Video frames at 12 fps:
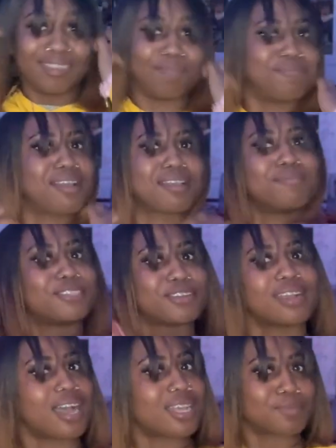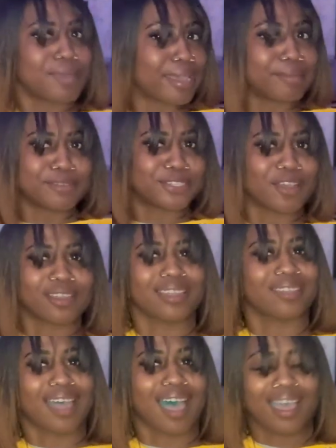I'm not coming to your house, babe. You talk like
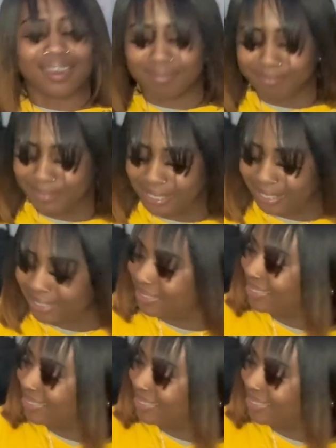that. Okay.